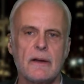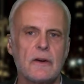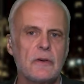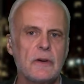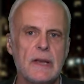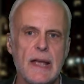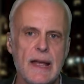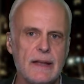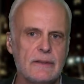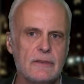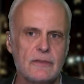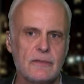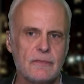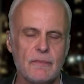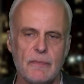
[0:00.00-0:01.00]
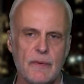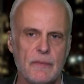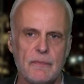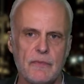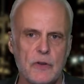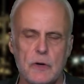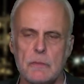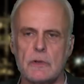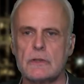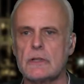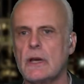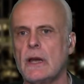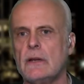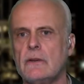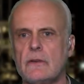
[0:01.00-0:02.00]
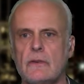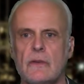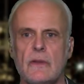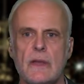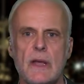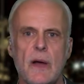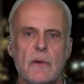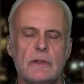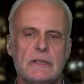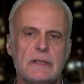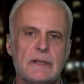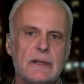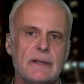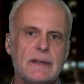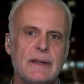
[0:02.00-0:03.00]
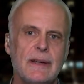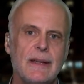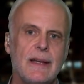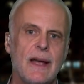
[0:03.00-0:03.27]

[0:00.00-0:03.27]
creates thermal changes in the ocean,